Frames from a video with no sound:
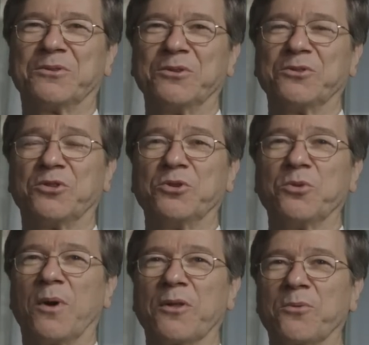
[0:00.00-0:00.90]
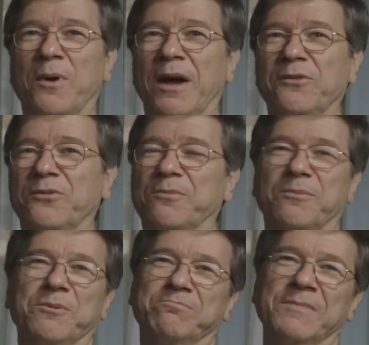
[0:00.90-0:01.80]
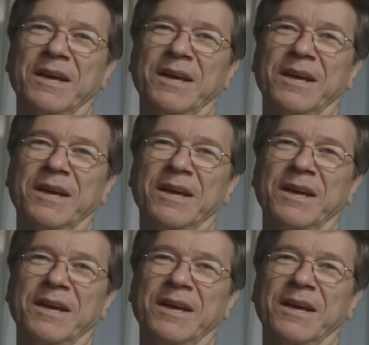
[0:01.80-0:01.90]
to do otherwise, you'd